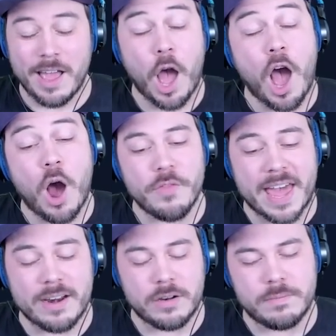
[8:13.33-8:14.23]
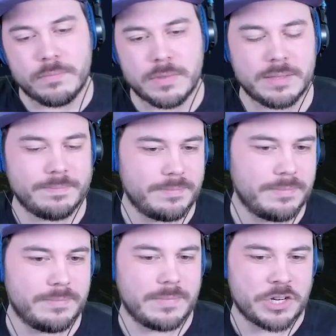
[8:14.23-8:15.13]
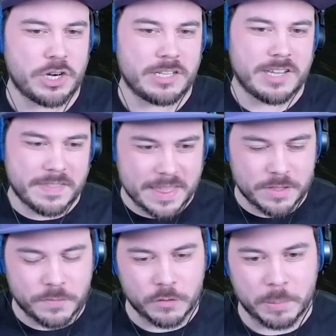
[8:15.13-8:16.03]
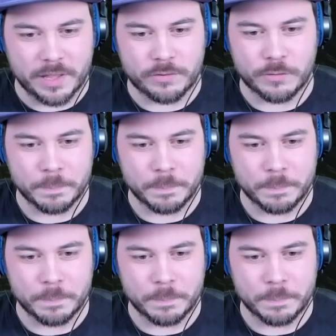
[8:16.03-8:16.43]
Oh, that! I should have done that in the first place.